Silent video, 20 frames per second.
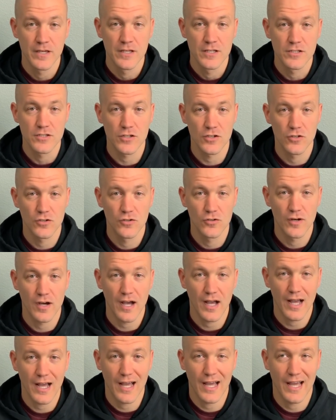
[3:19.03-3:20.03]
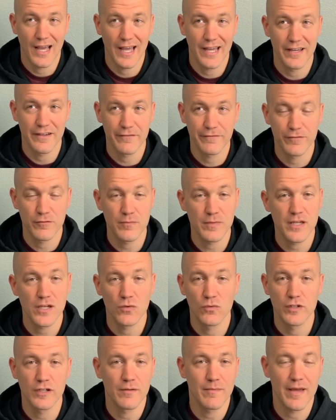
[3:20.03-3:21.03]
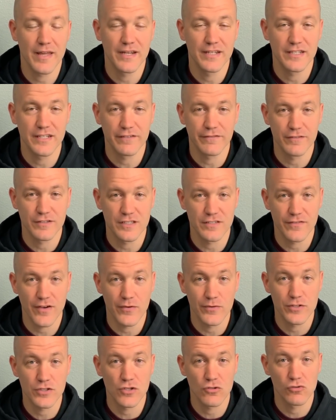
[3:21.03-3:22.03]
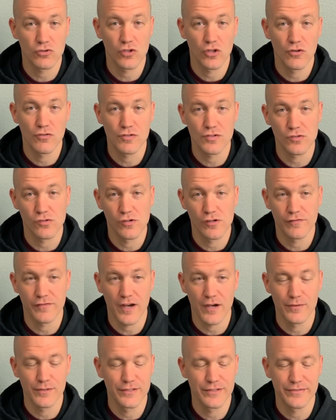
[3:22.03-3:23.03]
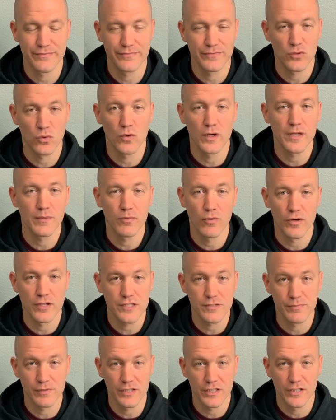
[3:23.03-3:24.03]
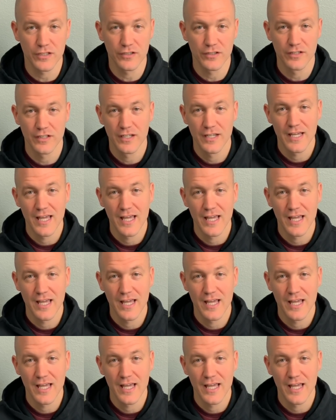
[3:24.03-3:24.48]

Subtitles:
So for me, it wouldn't have made a difference if I was so close or if I was 20 points below.